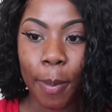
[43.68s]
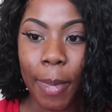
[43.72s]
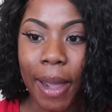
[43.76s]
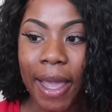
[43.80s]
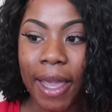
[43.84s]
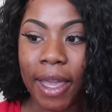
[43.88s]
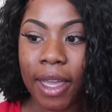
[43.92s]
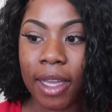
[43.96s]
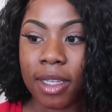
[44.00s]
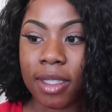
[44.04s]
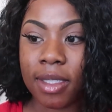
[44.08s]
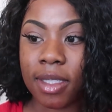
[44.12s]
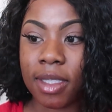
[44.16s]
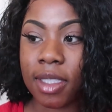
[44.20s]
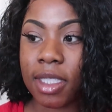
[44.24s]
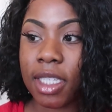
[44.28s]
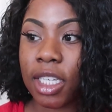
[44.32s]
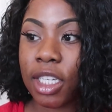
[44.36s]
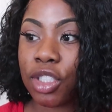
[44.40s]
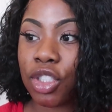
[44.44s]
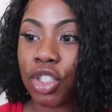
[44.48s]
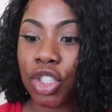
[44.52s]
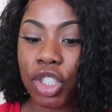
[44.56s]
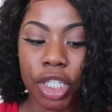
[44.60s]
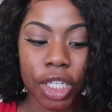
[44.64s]
my
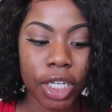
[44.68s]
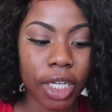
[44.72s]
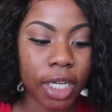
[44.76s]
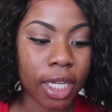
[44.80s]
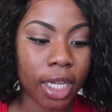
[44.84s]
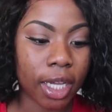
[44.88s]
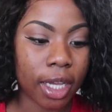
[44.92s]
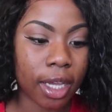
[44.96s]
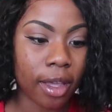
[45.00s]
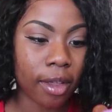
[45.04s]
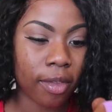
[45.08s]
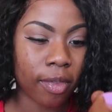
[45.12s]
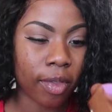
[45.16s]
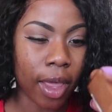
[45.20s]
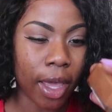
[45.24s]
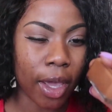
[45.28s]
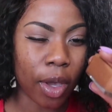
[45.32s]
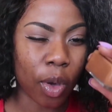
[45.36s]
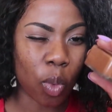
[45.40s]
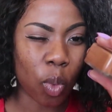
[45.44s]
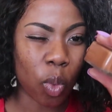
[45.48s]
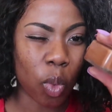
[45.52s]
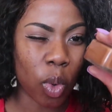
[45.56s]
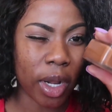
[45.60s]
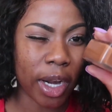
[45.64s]
skin journey and
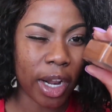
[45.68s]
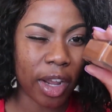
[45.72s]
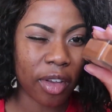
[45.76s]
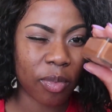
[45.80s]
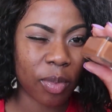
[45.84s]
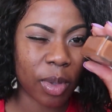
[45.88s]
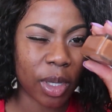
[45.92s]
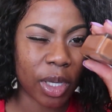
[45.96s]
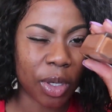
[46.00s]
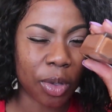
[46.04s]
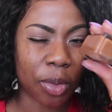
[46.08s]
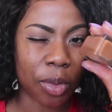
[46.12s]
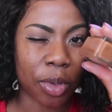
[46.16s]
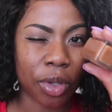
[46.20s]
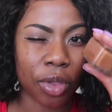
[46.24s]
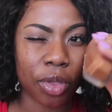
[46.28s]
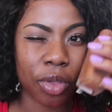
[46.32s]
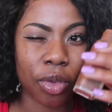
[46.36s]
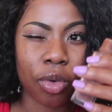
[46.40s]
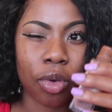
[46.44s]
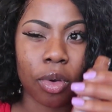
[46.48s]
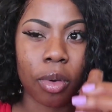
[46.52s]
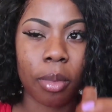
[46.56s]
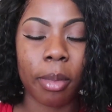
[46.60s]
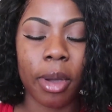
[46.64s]
like what I've been going
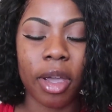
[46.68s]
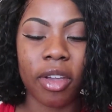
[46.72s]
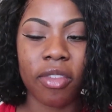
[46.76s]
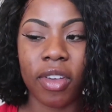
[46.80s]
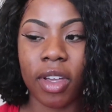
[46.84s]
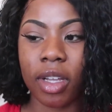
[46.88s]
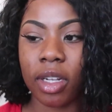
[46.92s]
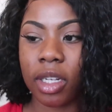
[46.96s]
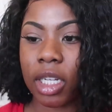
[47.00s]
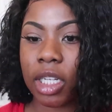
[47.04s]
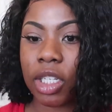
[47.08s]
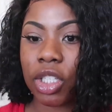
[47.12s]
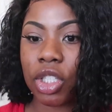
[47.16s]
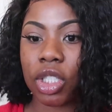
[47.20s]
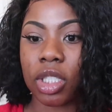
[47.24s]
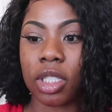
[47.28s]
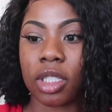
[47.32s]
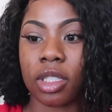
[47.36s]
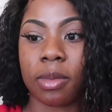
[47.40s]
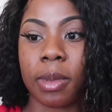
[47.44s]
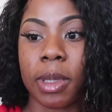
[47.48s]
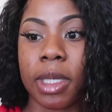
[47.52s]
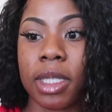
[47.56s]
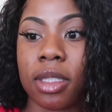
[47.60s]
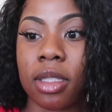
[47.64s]
through. My foundation
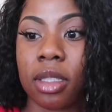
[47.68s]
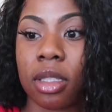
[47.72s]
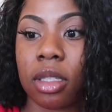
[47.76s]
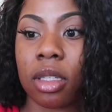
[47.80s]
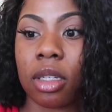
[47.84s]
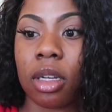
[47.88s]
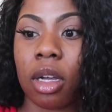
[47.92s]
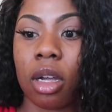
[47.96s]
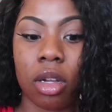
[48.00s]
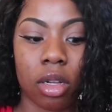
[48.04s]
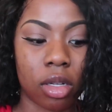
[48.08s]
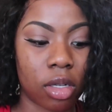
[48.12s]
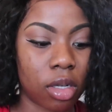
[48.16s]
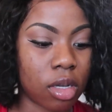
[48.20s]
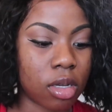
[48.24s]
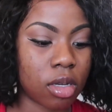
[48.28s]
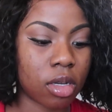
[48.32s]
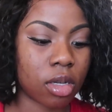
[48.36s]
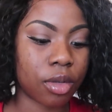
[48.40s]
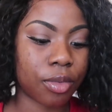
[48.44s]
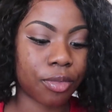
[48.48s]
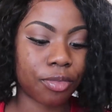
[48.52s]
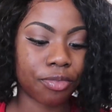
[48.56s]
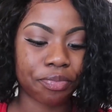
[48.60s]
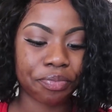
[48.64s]
is basically gone,
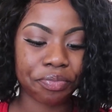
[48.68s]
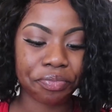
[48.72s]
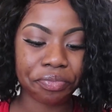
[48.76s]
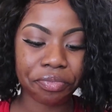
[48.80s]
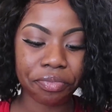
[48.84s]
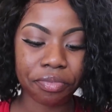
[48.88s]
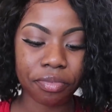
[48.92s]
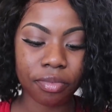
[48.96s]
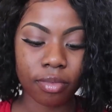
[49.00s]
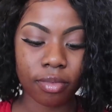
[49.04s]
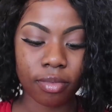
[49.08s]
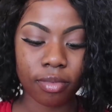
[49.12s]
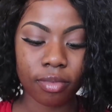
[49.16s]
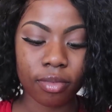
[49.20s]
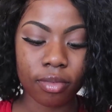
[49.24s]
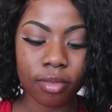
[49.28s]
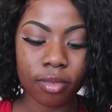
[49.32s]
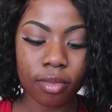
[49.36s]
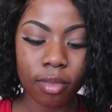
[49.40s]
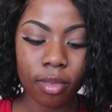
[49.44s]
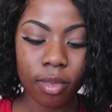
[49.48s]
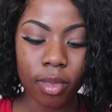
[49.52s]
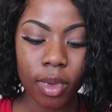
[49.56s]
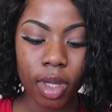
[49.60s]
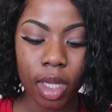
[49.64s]
y'all.
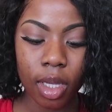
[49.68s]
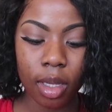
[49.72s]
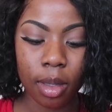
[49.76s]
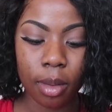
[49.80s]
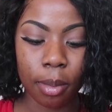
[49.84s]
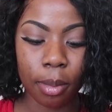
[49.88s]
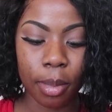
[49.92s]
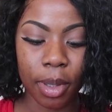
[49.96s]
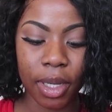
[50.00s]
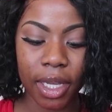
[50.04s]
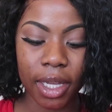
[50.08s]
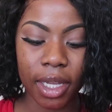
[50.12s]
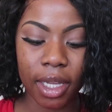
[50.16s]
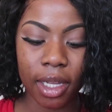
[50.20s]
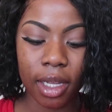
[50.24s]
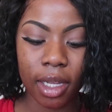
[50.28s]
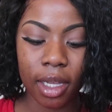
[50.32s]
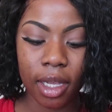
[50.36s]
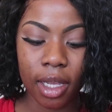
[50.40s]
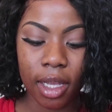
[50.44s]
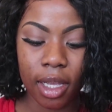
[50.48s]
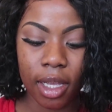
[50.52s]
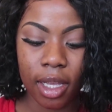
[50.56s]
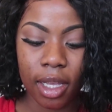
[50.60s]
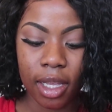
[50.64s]
But
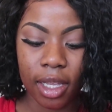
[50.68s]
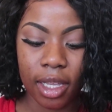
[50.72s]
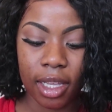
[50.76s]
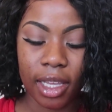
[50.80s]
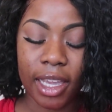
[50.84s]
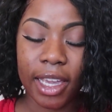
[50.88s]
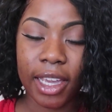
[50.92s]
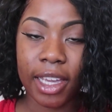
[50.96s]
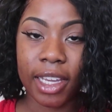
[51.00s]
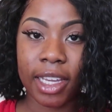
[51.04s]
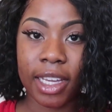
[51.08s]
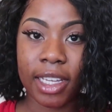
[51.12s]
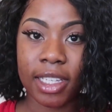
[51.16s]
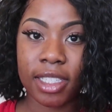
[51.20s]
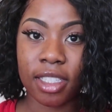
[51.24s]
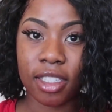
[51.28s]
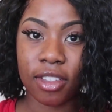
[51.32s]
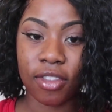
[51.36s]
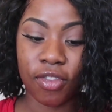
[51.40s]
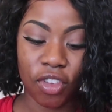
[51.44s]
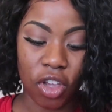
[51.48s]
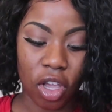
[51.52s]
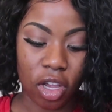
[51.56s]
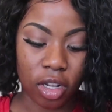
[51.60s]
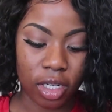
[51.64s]
yeah, guys,
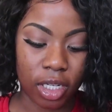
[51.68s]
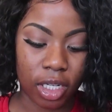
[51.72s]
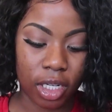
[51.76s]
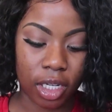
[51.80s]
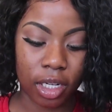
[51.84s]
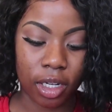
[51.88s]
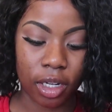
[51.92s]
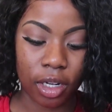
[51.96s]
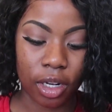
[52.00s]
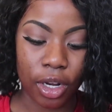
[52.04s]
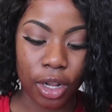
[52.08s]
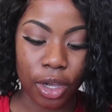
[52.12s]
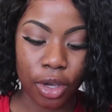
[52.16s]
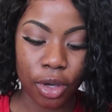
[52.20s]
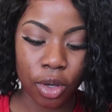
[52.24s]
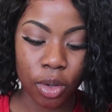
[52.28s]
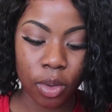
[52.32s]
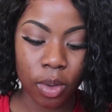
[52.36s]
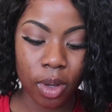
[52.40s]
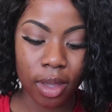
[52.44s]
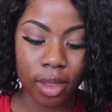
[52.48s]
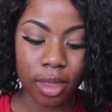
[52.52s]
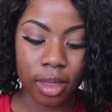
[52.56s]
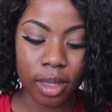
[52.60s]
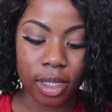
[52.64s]
if y'all didn't
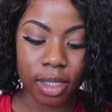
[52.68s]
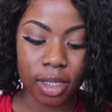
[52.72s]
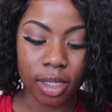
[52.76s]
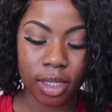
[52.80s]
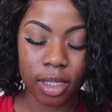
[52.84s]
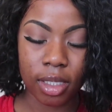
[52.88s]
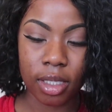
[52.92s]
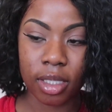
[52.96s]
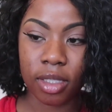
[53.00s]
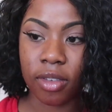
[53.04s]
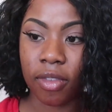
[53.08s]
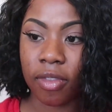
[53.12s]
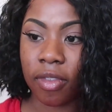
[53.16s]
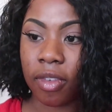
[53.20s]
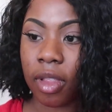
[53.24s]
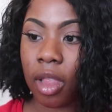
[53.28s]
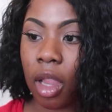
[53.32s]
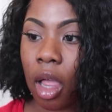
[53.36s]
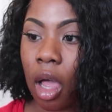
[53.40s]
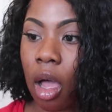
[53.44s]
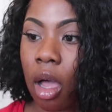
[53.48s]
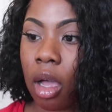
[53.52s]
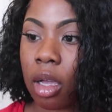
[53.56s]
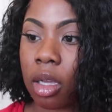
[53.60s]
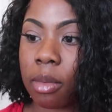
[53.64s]
know, this is
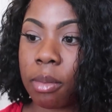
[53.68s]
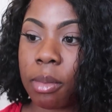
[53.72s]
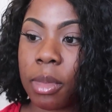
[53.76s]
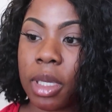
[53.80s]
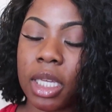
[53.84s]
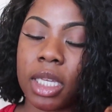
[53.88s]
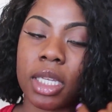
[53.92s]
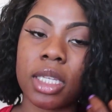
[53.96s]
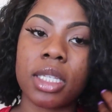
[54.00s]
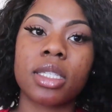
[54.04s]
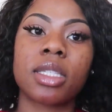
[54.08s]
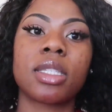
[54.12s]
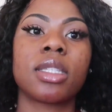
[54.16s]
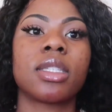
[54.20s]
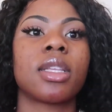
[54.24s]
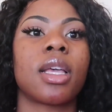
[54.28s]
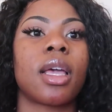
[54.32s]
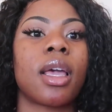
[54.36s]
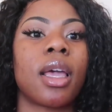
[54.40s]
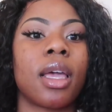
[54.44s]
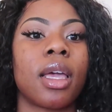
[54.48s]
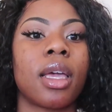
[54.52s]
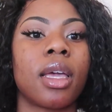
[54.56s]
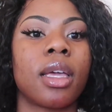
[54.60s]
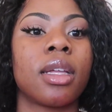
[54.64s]
Vlogmas
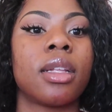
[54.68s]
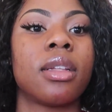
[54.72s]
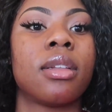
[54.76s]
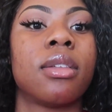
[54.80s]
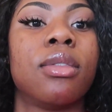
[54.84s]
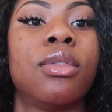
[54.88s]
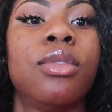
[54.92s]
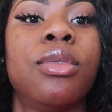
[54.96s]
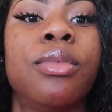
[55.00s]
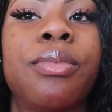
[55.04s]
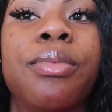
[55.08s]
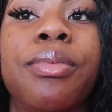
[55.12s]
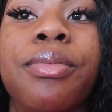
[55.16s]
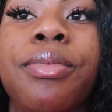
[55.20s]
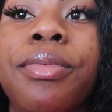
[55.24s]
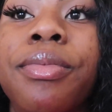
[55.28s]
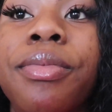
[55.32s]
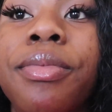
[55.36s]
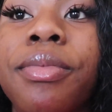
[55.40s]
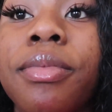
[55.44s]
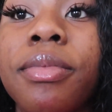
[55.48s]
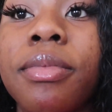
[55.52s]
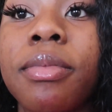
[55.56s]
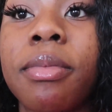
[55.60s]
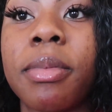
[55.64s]
and
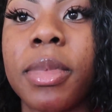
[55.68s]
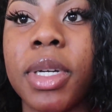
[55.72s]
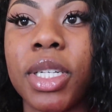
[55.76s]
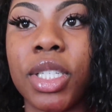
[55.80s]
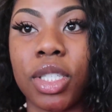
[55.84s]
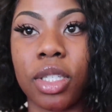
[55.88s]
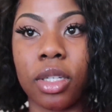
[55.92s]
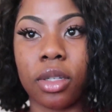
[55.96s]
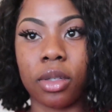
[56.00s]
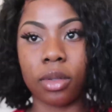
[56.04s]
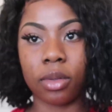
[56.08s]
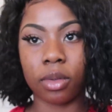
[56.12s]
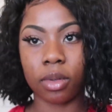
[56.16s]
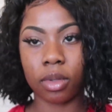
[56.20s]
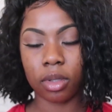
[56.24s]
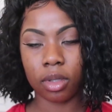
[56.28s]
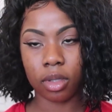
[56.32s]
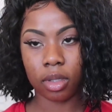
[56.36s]
my show.